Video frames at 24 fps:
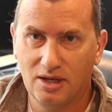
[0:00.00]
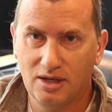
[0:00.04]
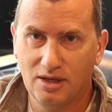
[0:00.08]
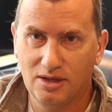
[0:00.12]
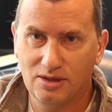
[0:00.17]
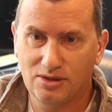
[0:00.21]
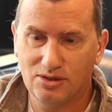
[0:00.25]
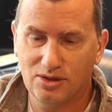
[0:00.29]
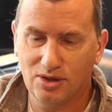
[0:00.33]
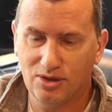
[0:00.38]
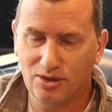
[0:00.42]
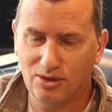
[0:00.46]

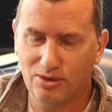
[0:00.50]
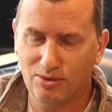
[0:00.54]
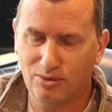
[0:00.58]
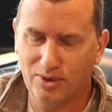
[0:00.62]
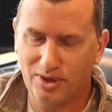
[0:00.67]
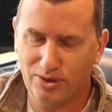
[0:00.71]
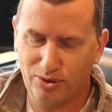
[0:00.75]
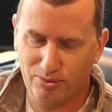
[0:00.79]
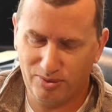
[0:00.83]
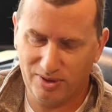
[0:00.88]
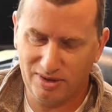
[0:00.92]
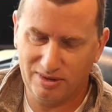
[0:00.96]
So
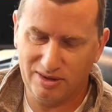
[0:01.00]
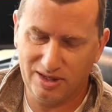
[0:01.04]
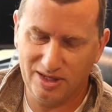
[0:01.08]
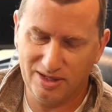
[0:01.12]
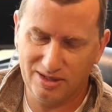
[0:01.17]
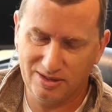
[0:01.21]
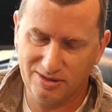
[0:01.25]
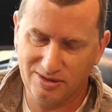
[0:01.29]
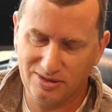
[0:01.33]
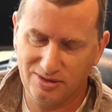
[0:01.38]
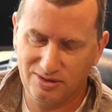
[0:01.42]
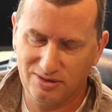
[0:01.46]
what 3
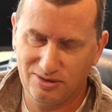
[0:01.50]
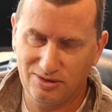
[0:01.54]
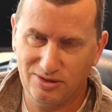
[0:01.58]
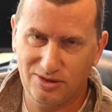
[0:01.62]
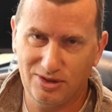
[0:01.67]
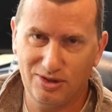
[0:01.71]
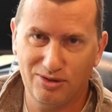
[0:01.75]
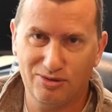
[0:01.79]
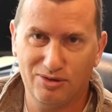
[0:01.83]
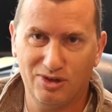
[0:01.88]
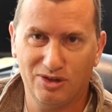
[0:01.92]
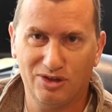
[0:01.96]
things do
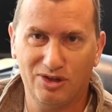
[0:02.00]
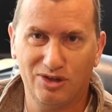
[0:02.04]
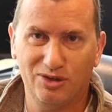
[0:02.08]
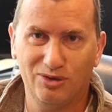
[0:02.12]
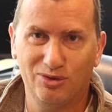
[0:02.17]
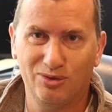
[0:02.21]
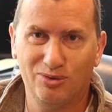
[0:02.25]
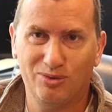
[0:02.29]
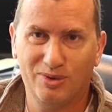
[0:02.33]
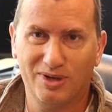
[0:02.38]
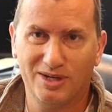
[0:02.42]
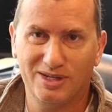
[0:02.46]
you think that you
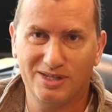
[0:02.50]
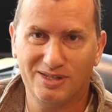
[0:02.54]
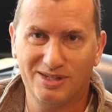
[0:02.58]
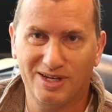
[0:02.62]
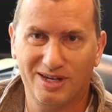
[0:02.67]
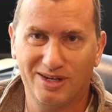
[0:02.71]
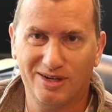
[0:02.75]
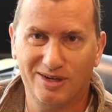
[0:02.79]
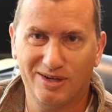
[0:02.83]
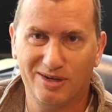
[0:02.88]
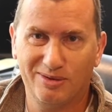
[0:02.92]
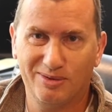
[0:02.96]
would want to
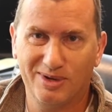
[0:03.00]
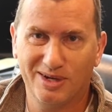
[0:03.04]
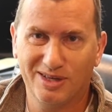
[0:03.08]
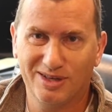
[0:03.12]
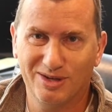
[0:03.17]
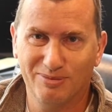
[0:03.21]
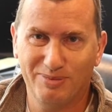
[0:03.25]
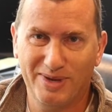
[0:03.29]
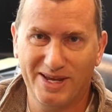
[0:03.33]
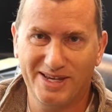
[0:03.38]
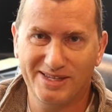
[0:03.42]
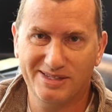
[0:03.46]
set on a regular
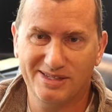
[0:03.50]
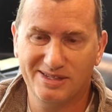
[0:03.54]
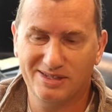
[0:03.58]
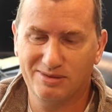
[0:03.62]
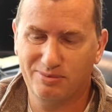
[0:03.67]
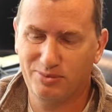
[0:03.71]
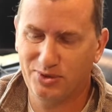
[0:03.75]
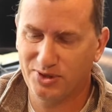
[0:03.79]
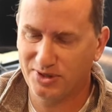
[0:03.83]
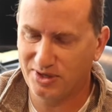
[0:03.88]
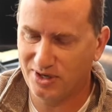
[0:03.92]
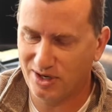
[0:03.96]
basis?
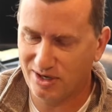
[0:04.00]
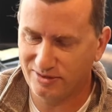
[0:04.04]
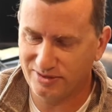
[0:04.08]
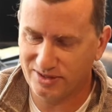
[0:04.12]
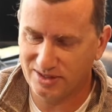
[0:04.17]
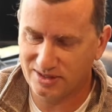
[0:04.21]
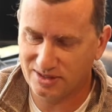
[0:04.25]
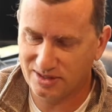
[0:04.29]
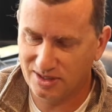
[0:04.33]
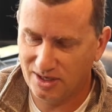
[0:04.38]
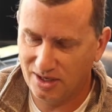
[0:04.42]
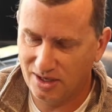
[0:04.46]
Pretty
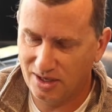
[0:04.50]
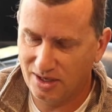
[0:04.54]
obvious.